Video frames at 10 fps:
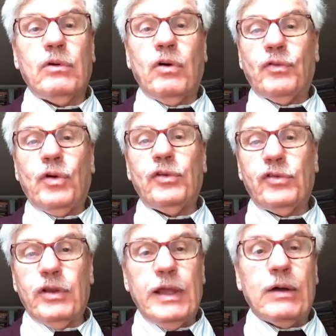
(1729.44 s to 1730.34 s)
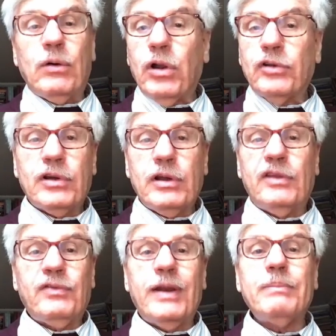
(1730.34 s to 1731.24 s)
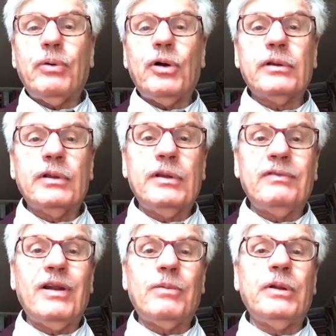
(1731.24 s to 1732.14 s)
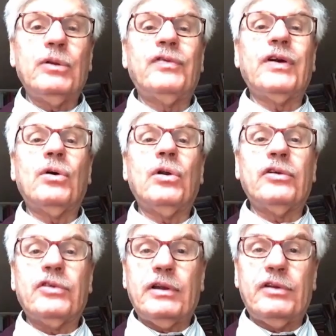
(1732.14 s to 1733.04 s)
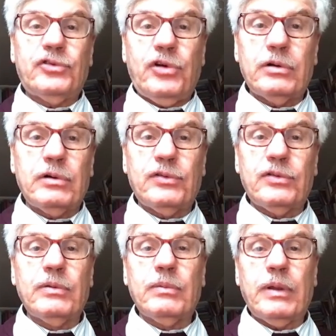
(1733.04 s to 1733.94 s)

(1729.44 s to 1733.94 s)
Of course, ecological, it's very important, the development of ecological struggles.